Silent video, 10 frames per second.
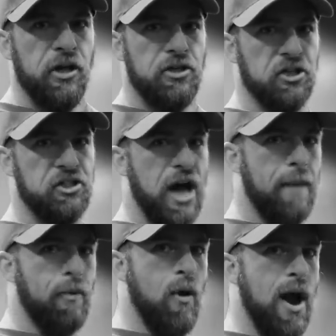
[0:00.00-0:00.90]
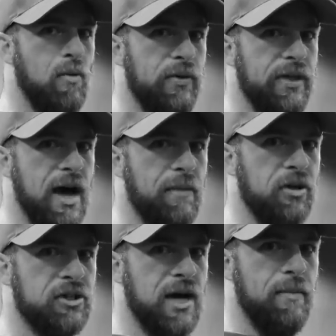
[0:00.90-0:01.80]
just stop right when the
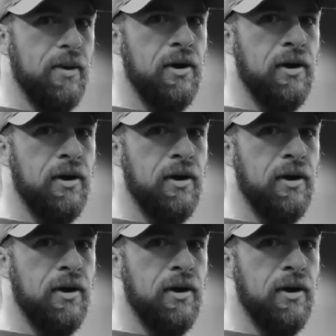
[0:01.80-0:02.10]
elbows come